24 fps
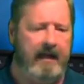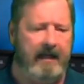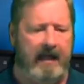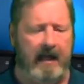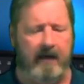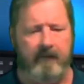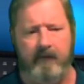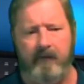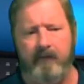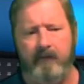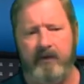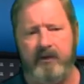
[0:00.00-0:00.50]

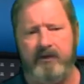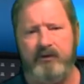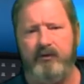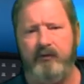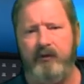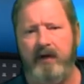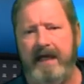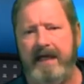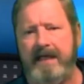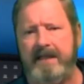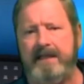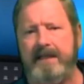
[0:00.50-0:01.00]
Now when we're
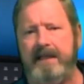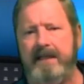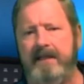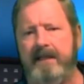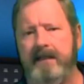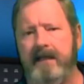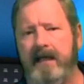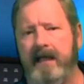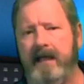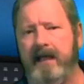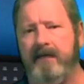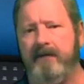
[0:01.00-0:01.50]
tracing
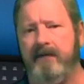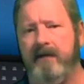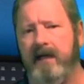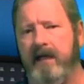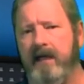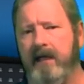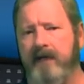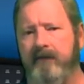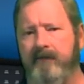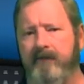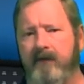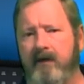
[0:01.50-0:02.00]
the
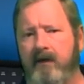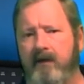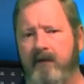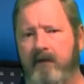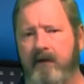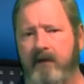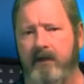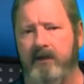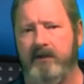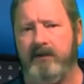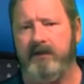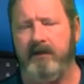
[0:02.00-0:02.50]
hydraulic
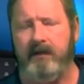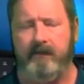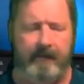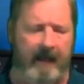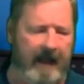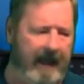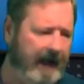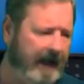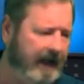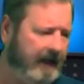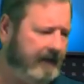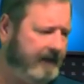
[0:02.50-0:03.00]
flow on a
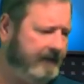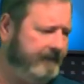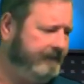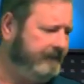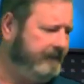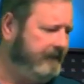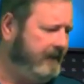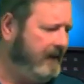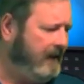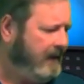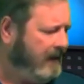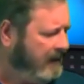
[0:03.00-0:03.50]
schematic
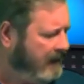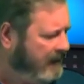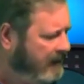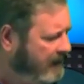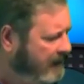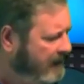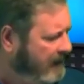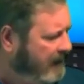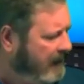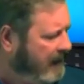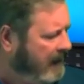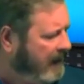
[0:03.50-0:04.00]

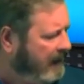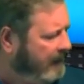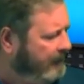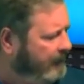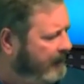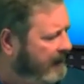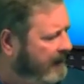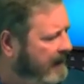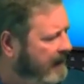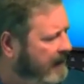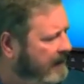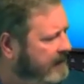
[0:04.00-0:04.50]
and
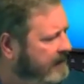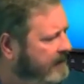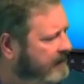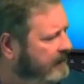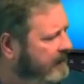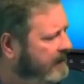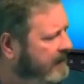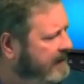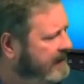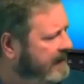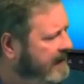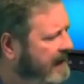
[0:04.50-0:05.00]
we get
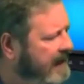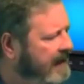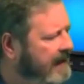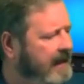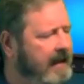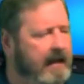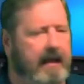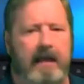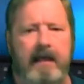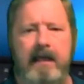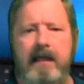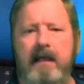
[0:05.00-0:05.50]
to a
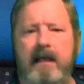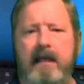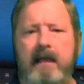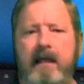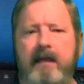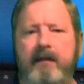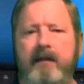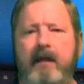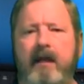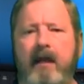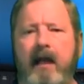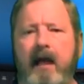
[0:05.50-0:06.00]
T
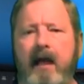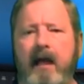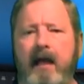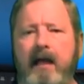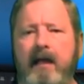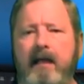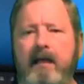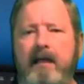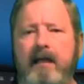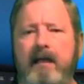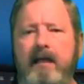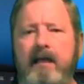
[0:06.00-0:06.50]
in the line,
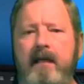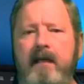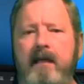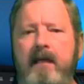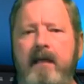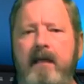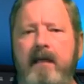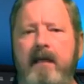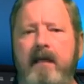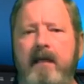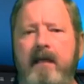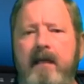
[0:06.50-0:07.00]

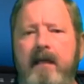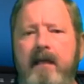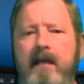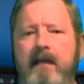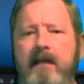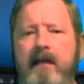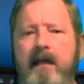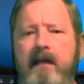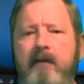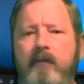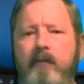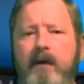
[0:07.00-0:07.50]

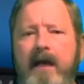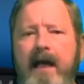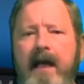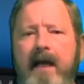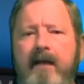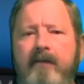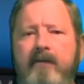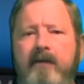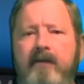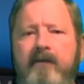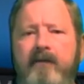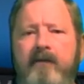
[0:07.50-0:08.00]
then we
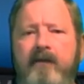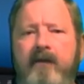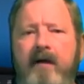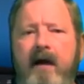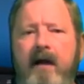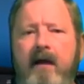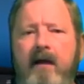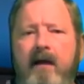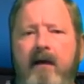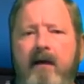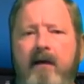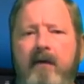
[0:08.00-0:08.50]
have to
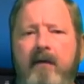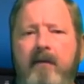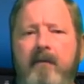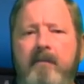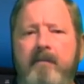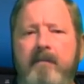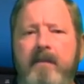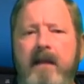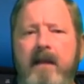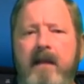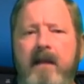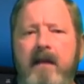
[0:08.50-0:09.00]
follow
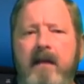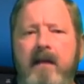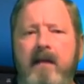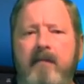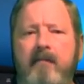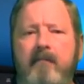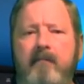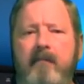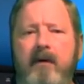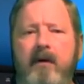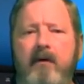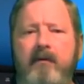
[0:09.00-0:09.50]

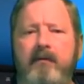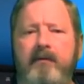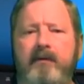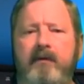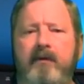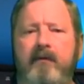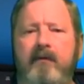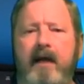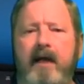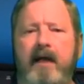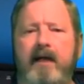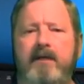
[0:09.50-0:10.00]
both
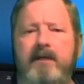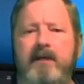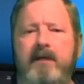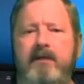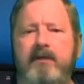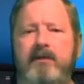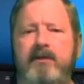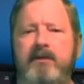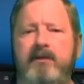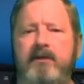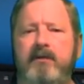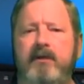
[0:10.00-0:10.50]

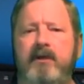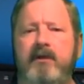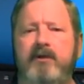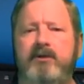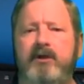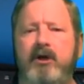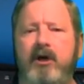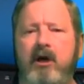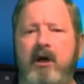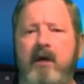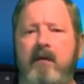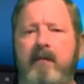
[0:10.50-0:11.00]
directions to
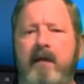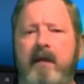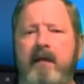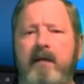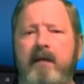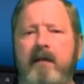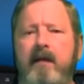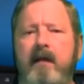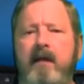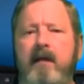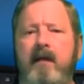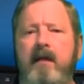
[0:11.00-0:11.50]

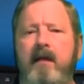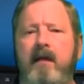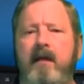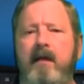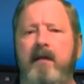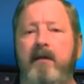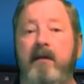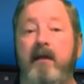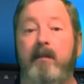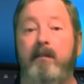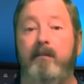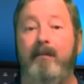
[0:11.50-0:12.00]
determine
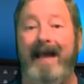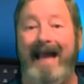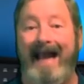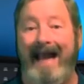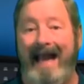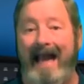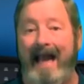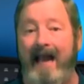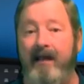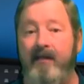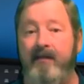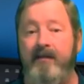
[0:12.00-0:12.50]
the
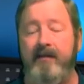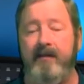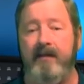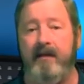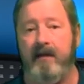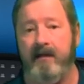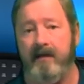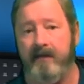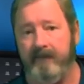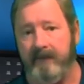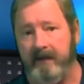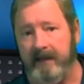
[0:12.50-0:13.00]
path
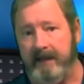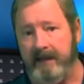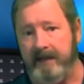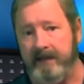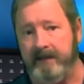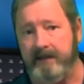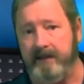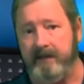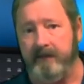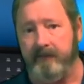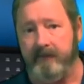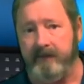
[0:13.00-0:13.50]
of
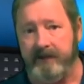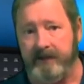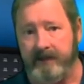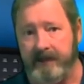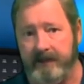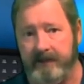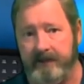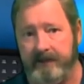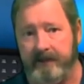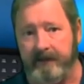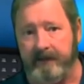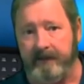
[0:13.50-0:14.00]
least
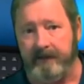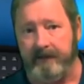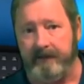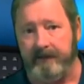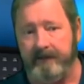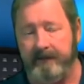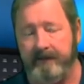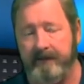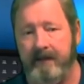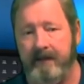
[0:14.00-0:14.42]
resistance.